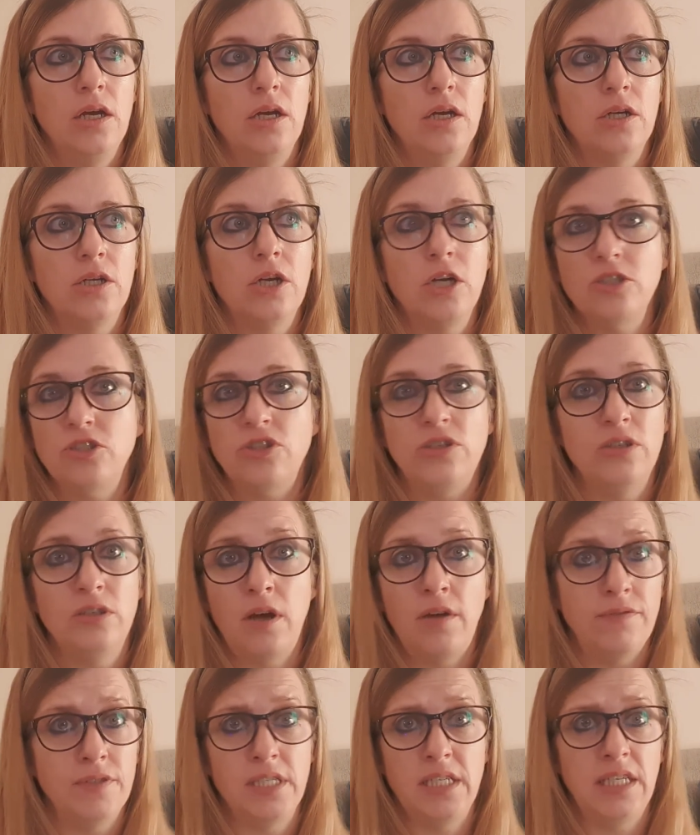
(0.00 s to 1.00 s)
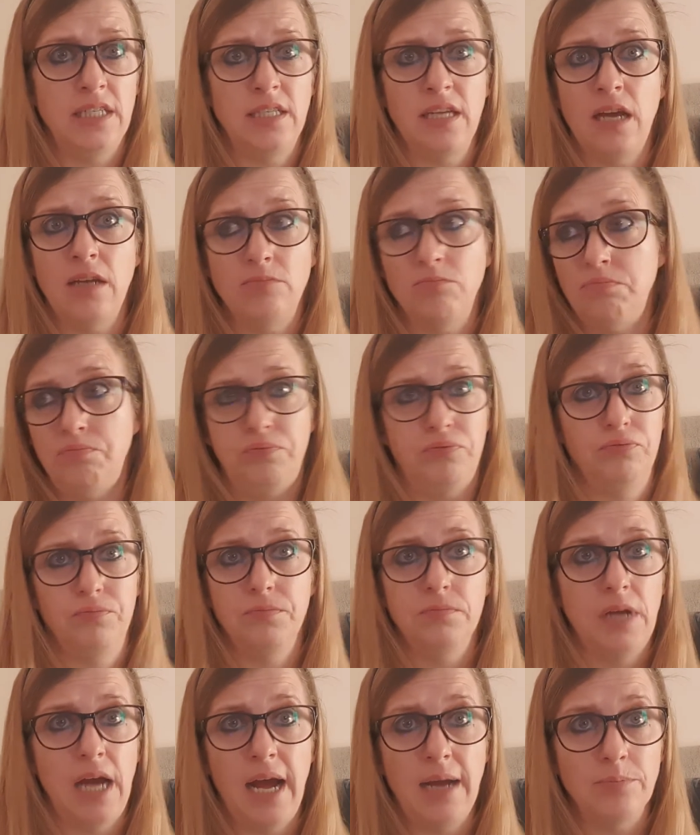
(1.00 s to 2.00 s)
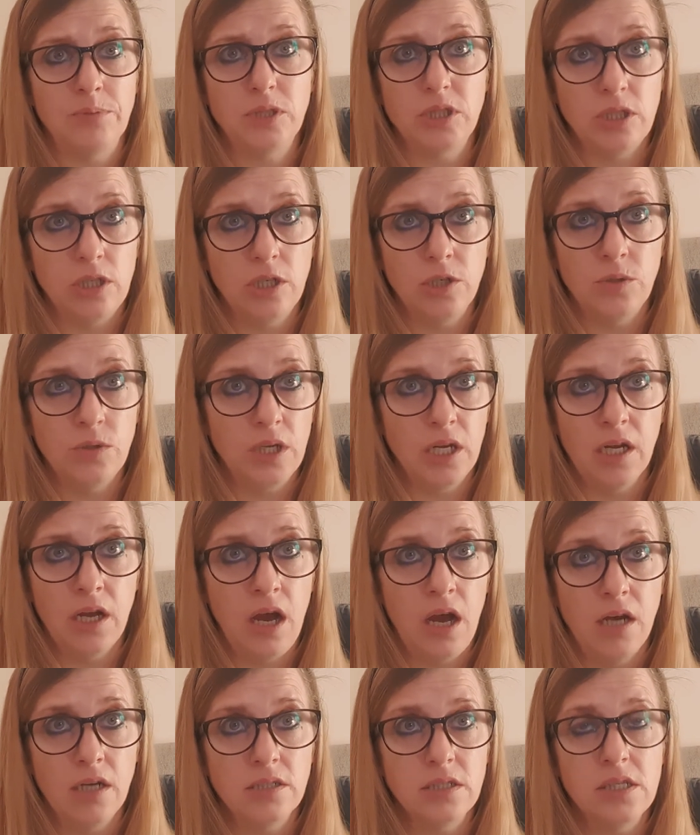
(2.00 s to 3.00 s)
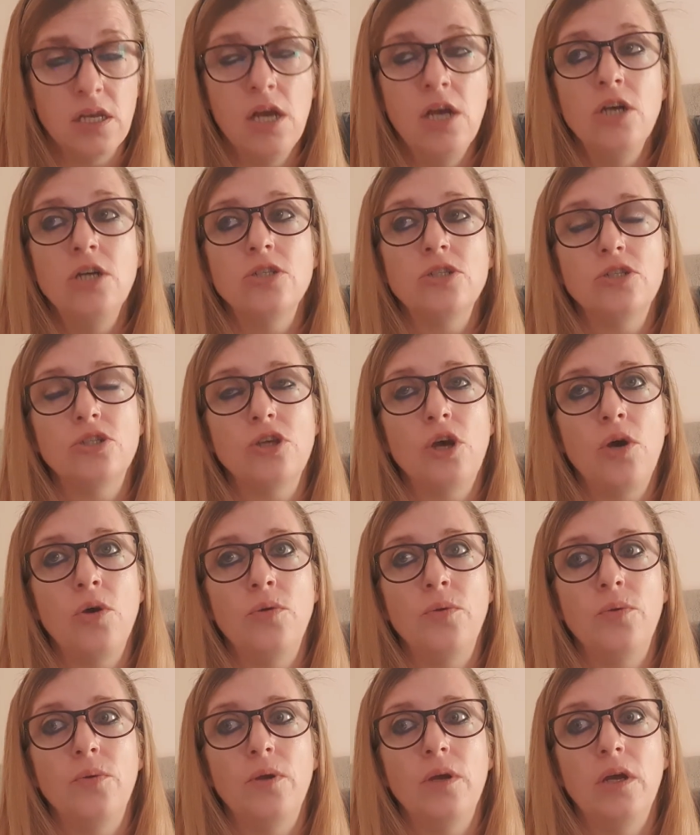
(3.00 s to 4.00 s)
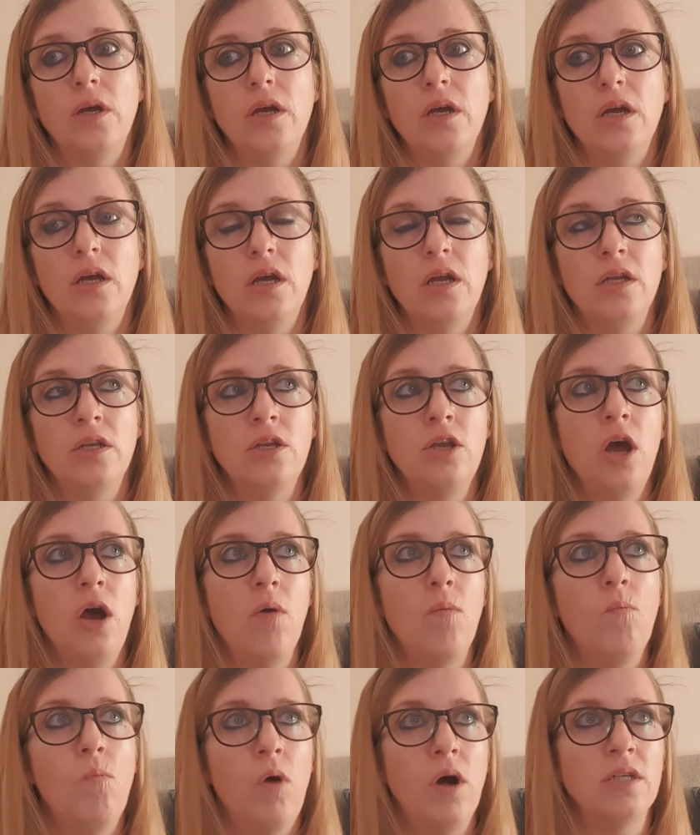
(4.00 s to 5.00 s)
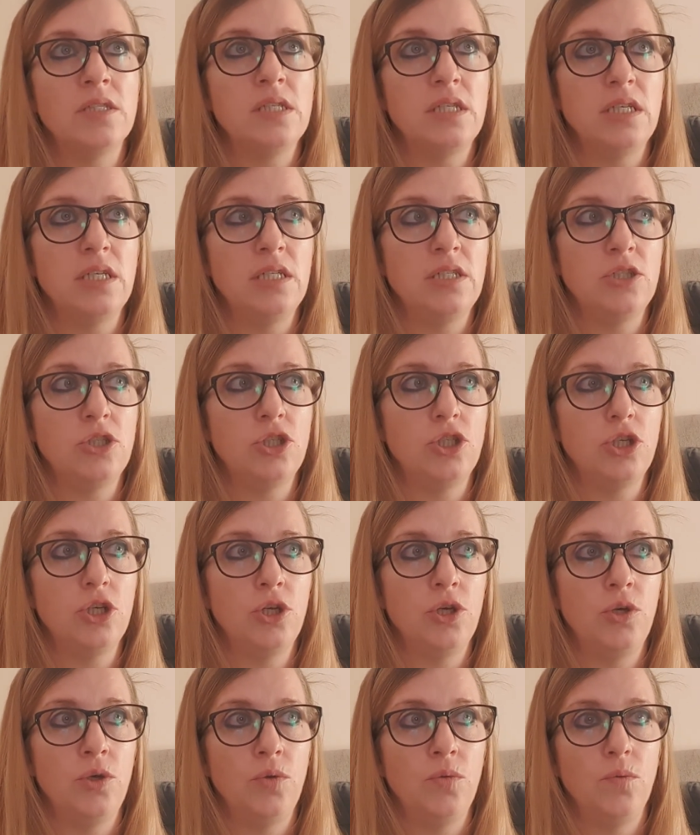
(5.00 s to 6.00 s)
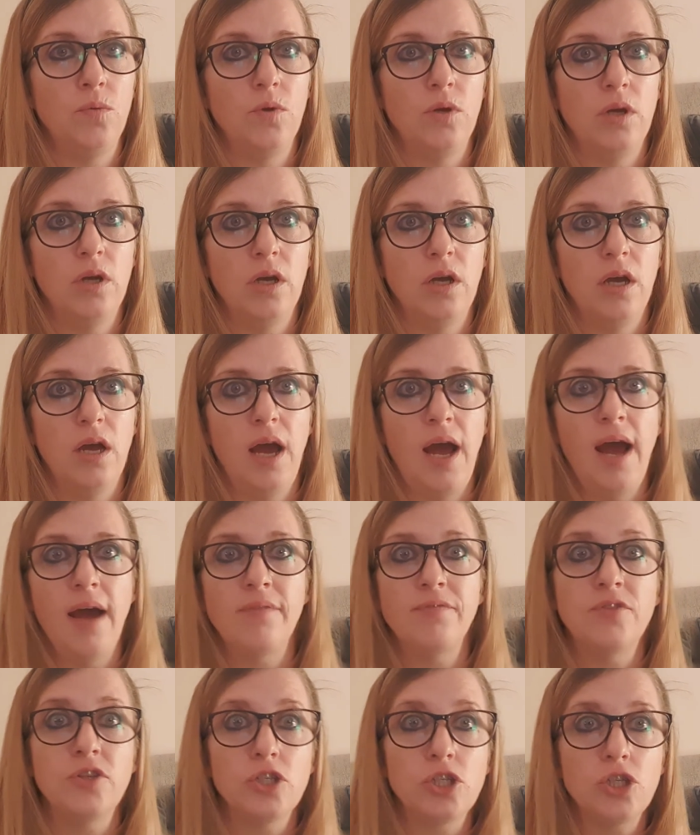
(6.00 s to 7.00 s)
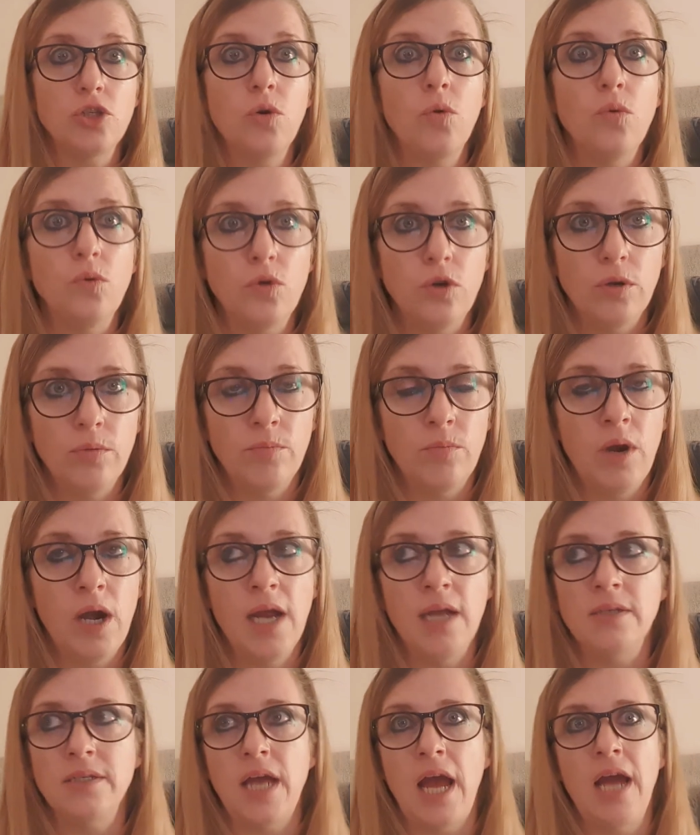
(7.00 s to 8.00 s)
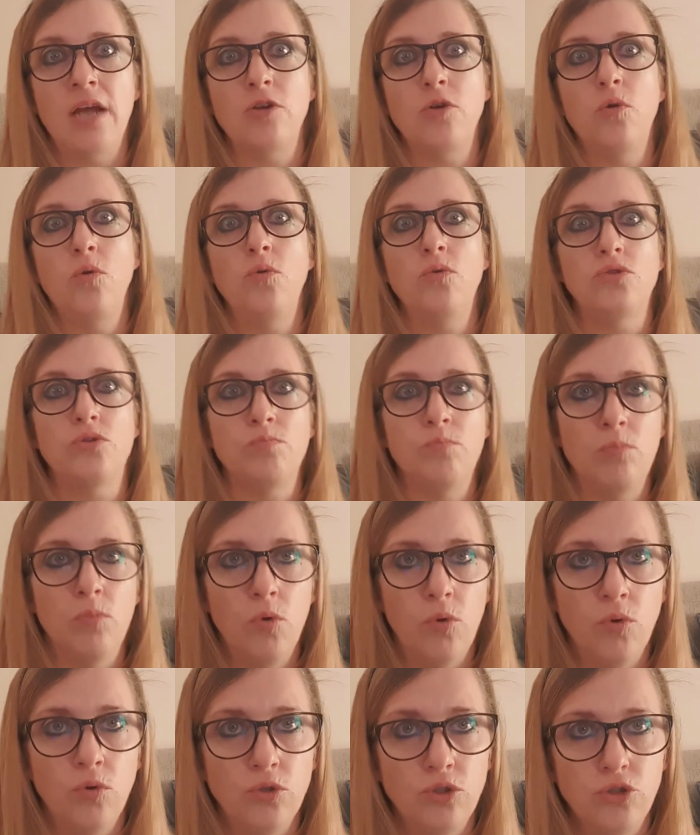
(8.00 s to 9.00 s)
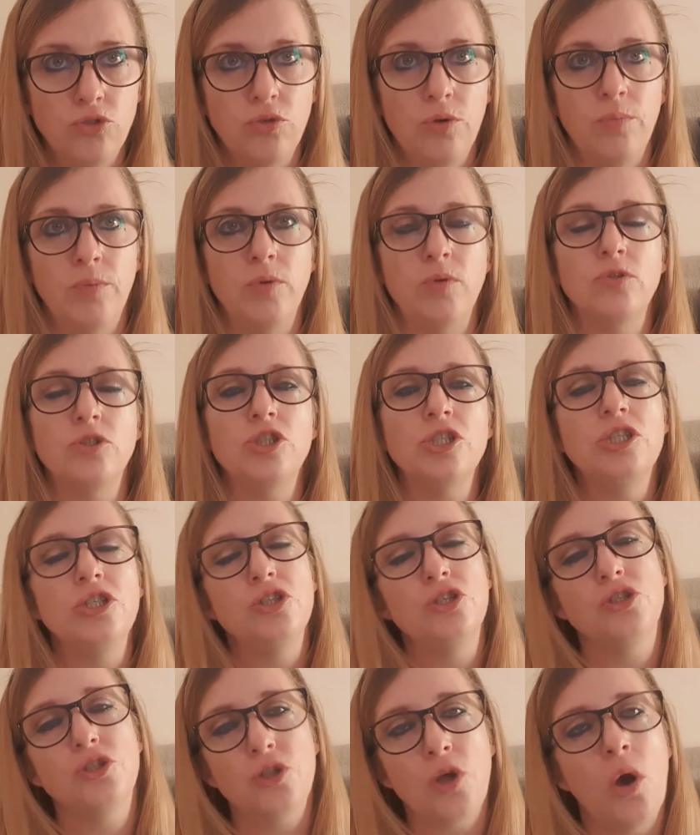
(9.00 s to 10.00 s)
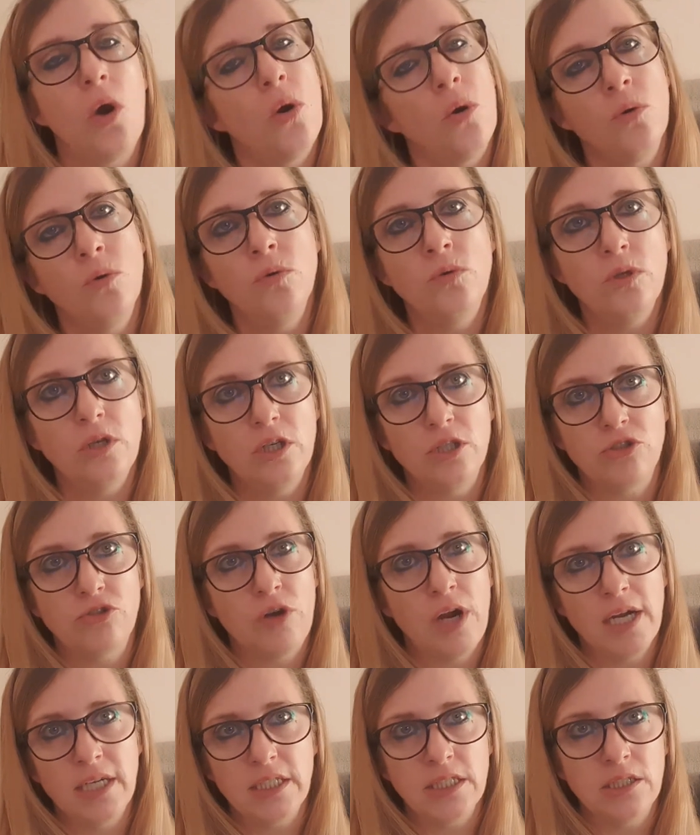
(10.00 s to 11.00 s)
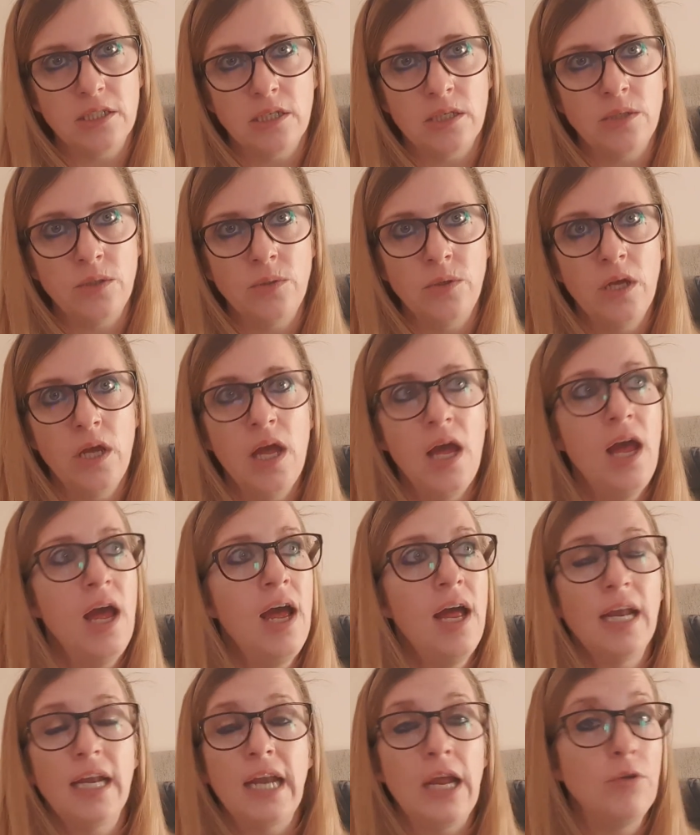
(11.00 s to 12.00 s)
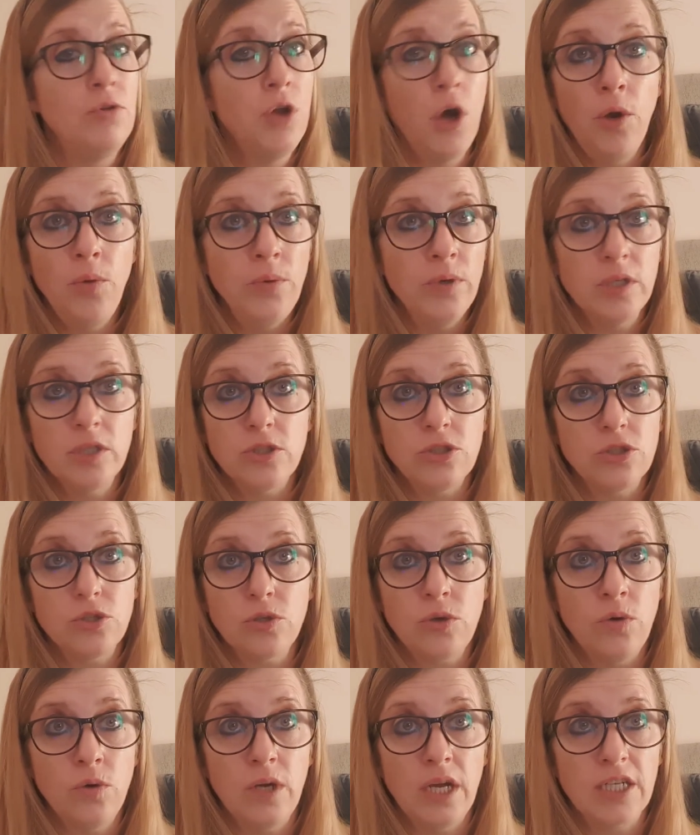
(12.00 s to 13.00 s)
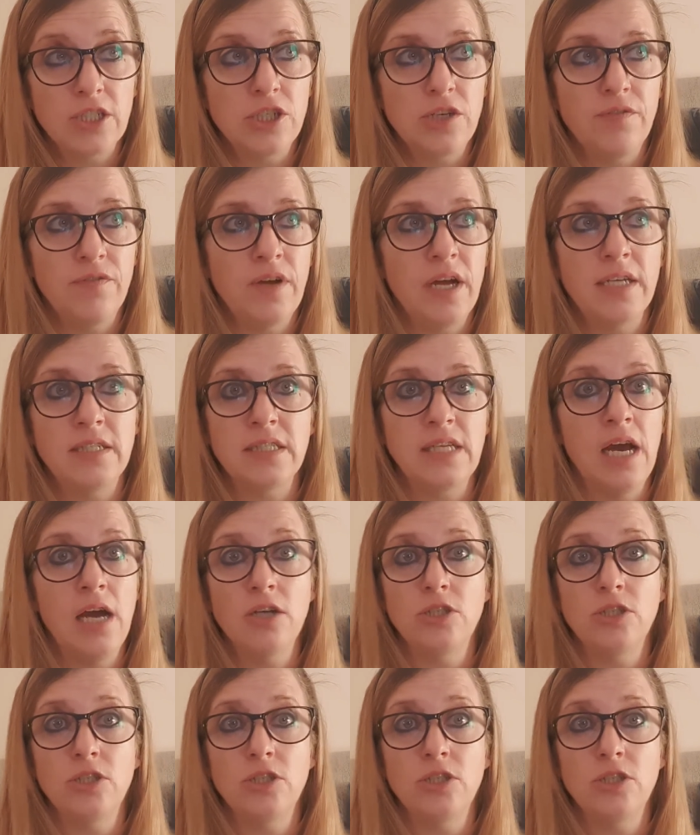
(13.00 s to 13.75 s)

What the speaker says: Gertrude obviously said, absolutely not. So, not wanting to have the school come round and cause more trouble, she stole a tracksuit. Now, no one at the school actually finds out.